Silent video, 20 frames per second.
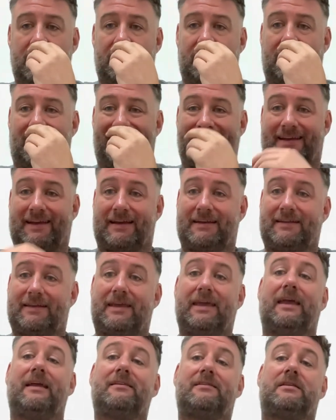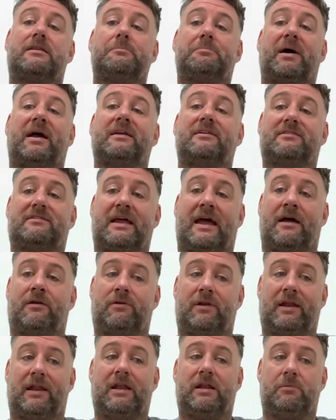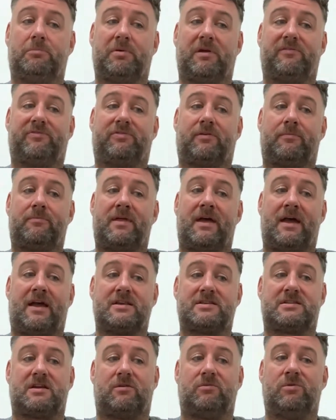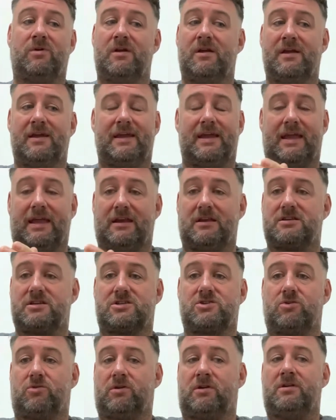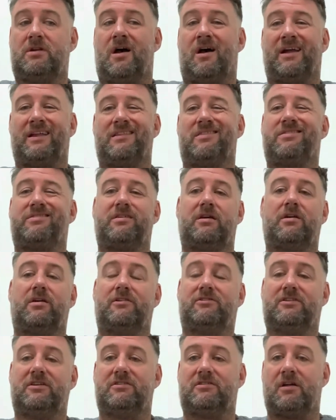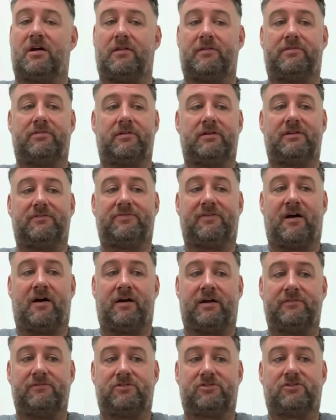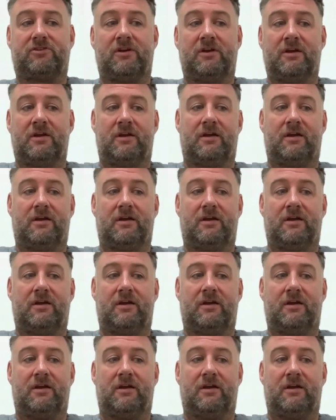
like I'd kicked the pace down a little bit from there, so into sort of 9:30s, 9:35s.